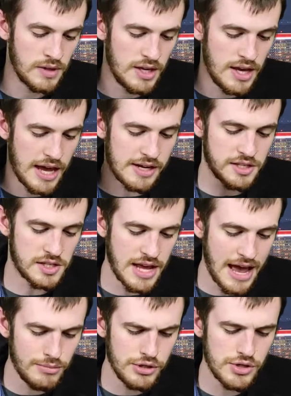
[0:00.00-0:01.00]
and
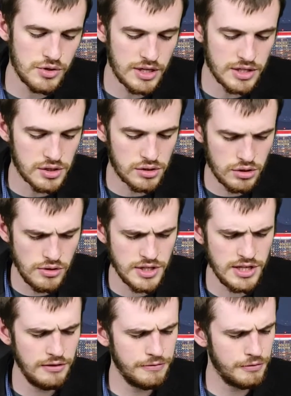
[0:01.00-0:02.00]
established this
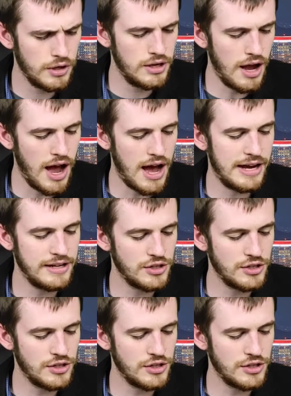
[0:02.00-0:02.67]
13-foot high,